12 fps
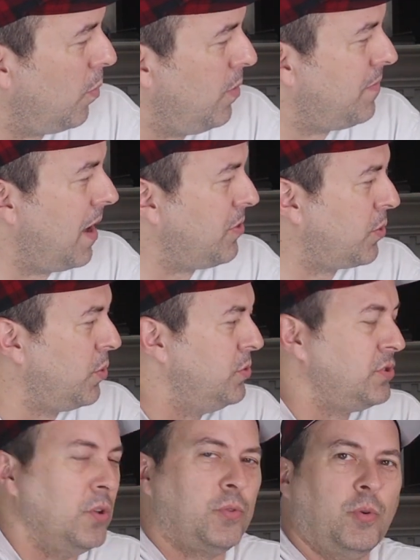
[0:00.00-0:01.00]
We've got the
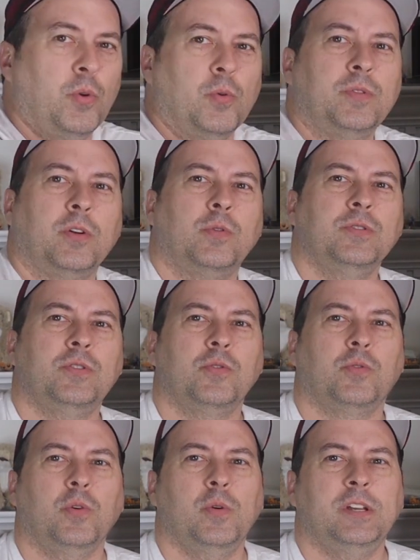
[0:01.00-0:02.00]
Crusoe Crew. The
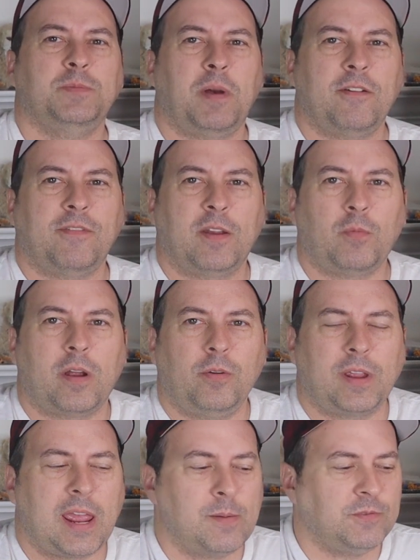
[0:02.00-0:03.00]
Crusoe Crew is by Van
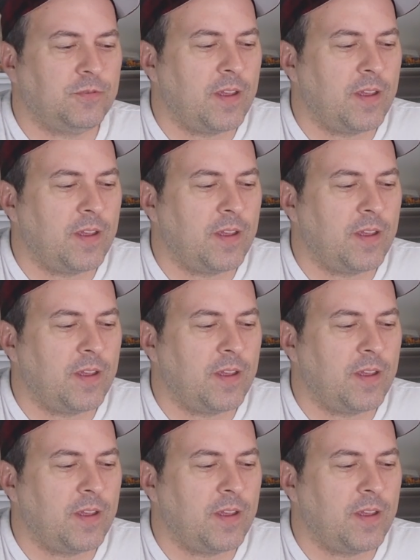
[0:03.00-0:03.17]
Ryder Games.